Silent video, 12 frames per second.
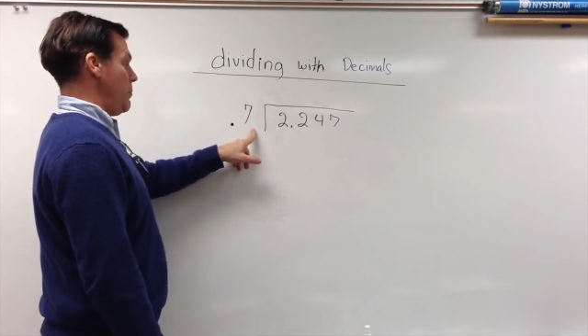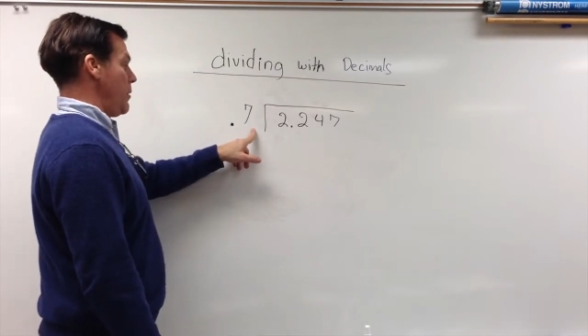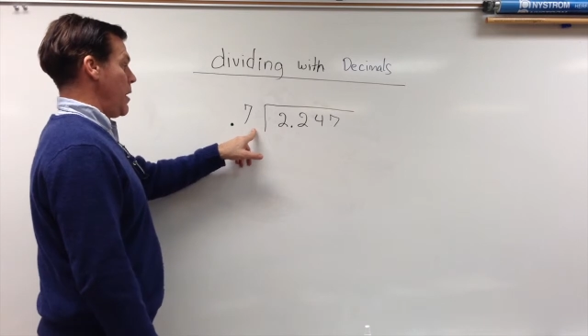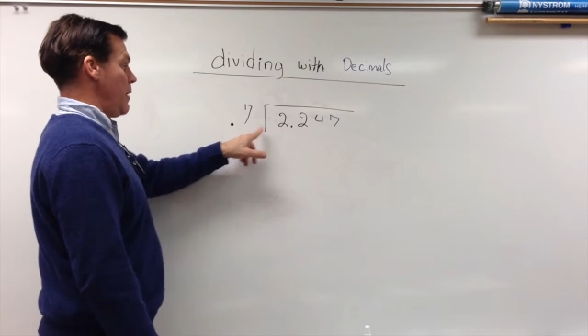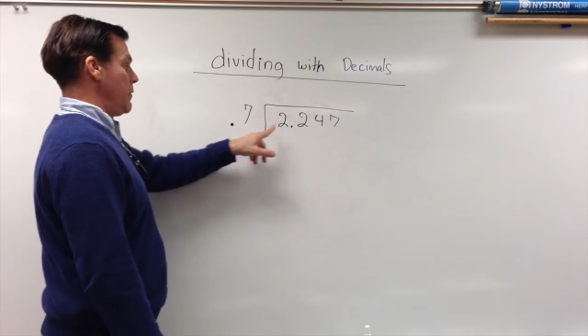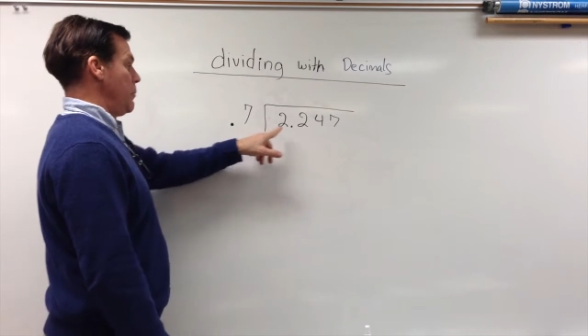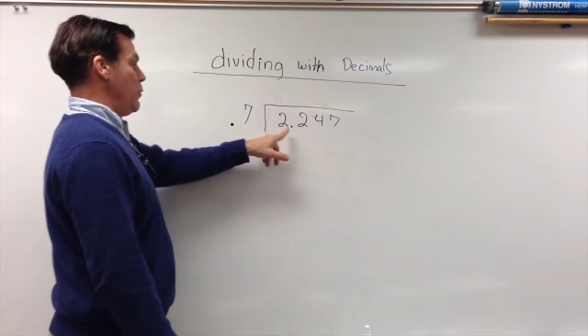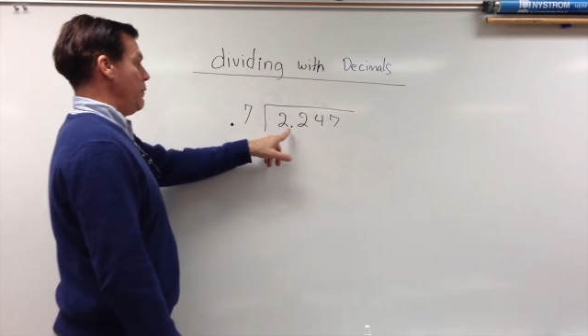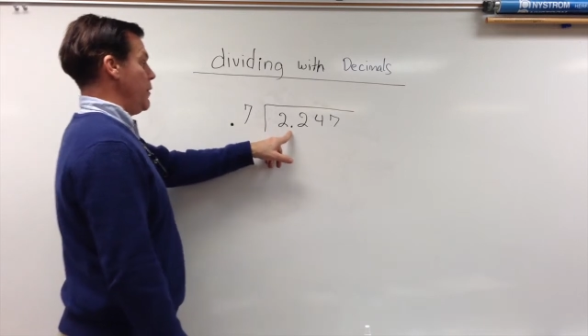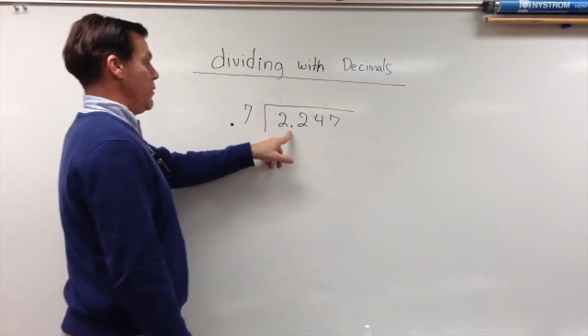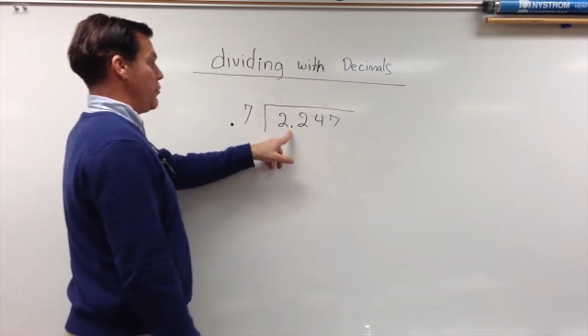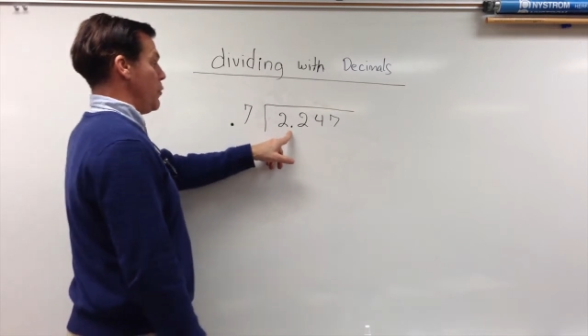I have to move
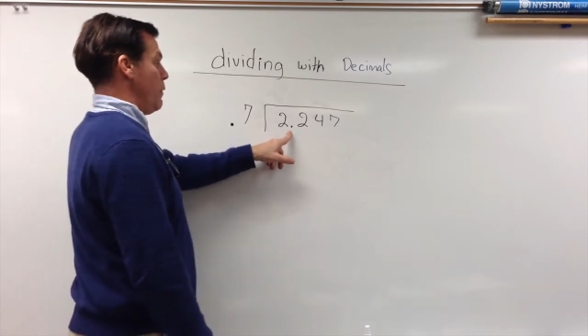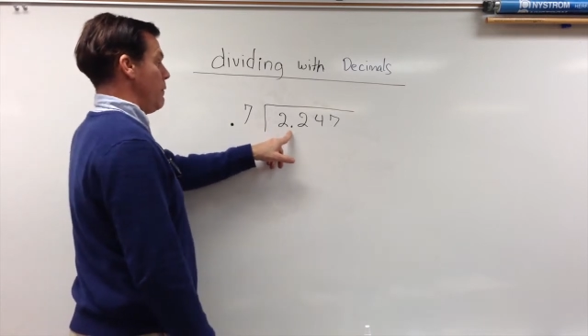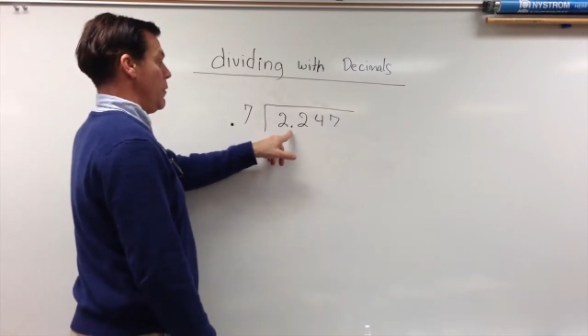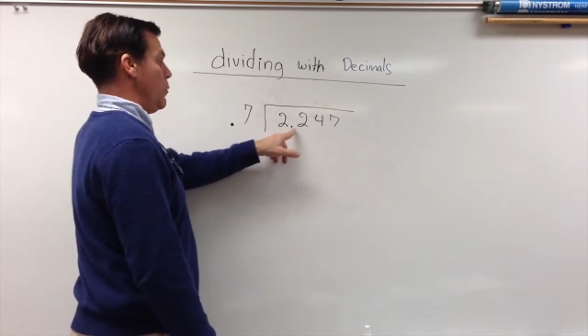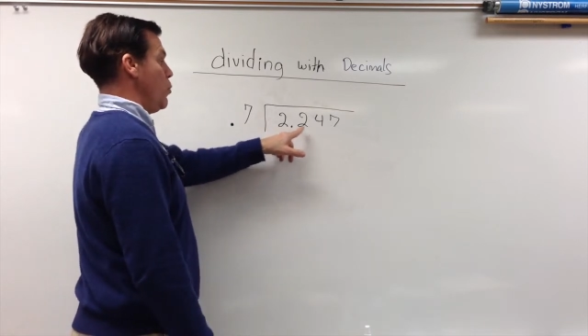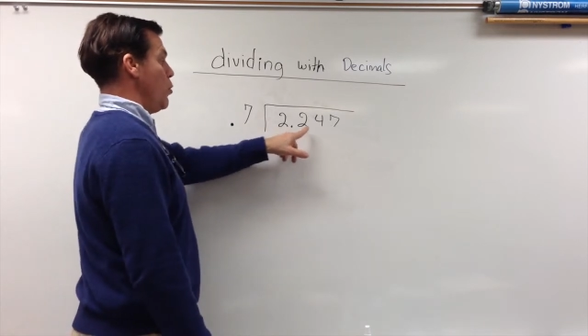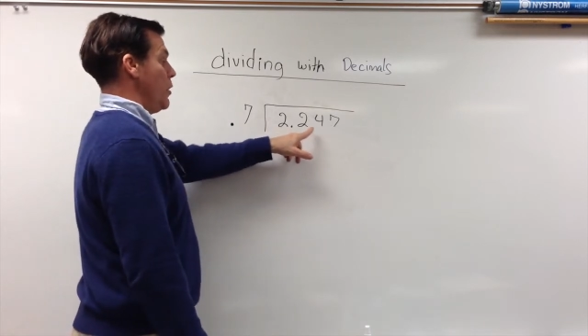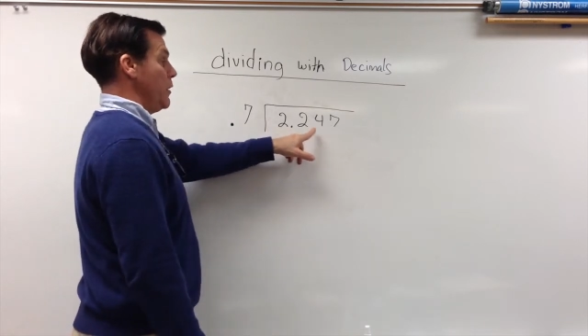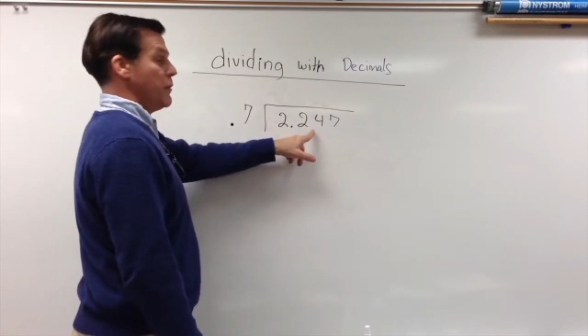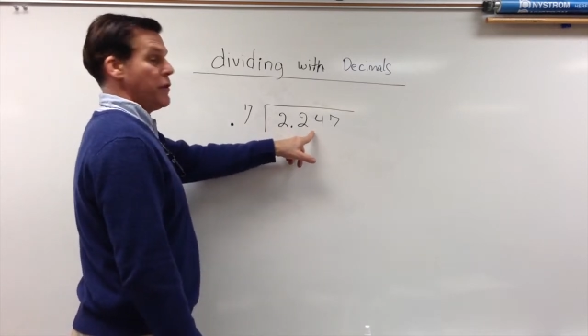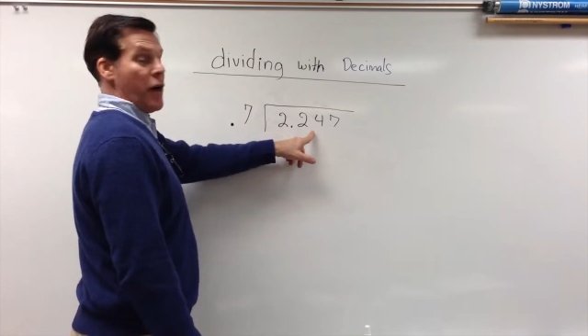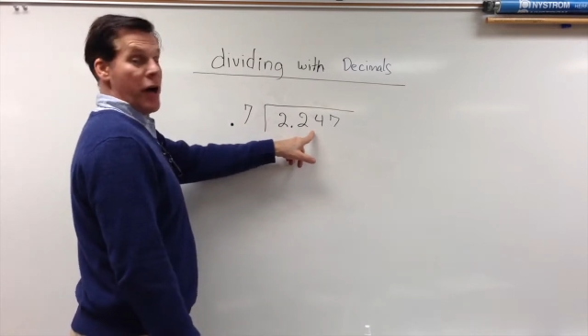this over 1
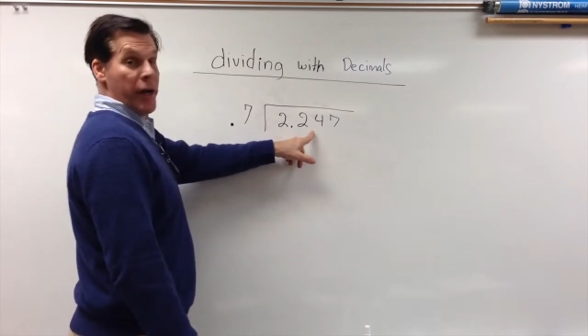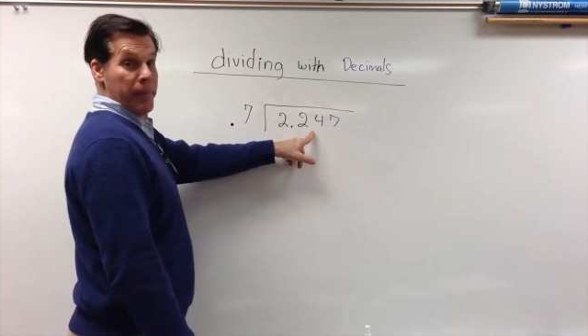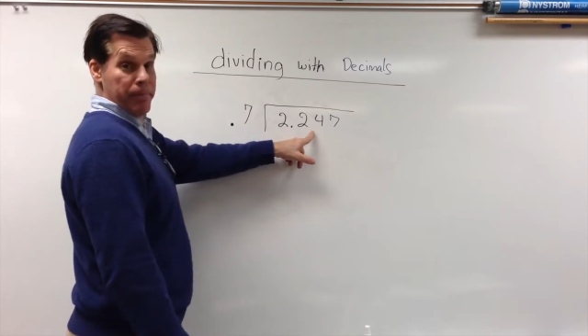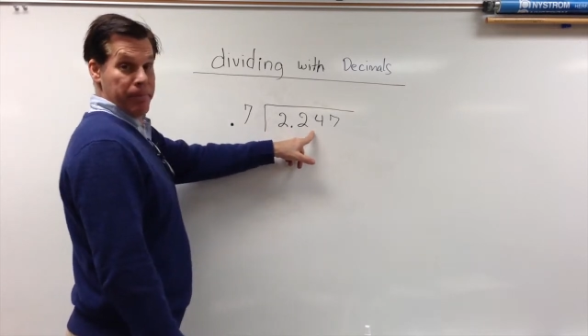time.